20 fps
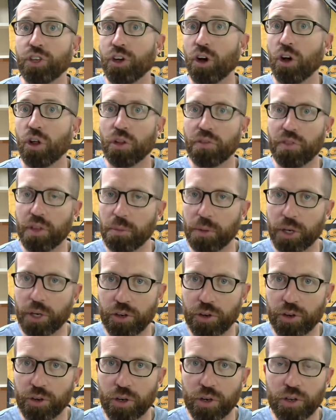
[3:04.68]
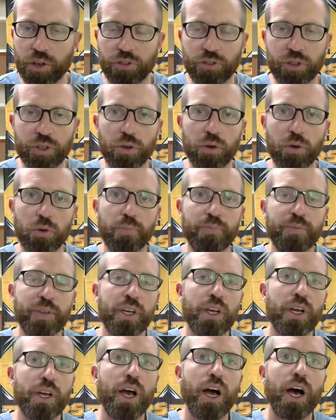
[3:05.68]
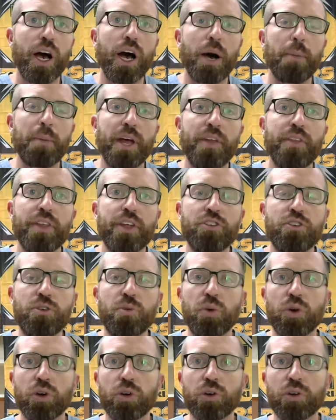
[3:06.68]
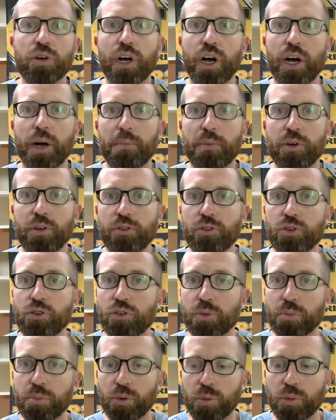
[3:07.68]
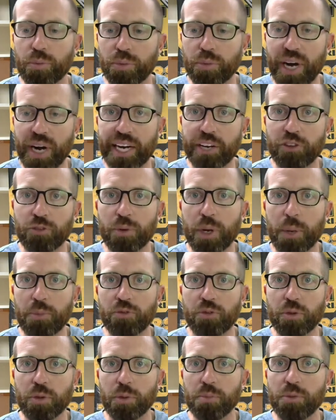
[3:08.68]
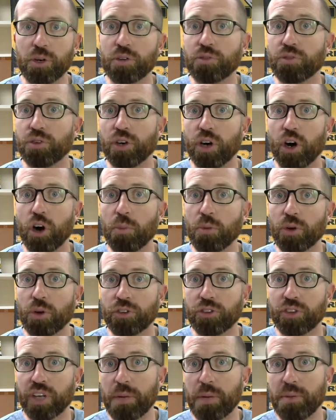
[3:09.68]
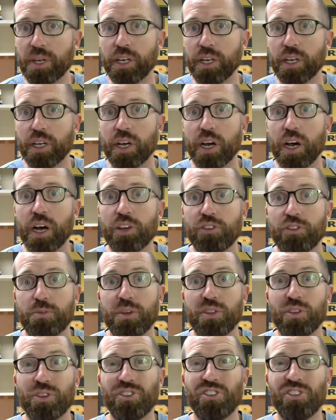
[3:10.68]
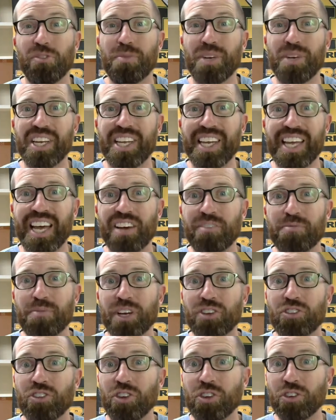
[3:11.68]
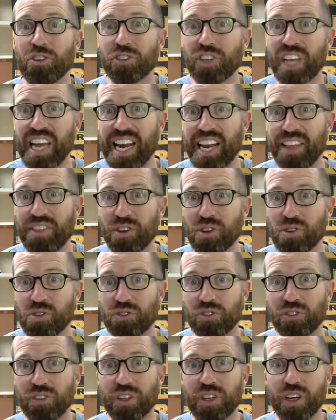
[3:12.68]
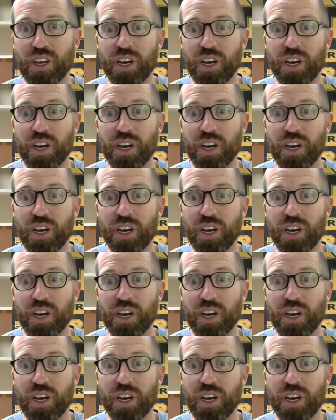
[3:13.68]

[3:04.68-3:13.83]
all of them on your own is the goal. And then you will do some practice problems from the book for a homework assignment, submit those as a PDF. Make sure you're scanning those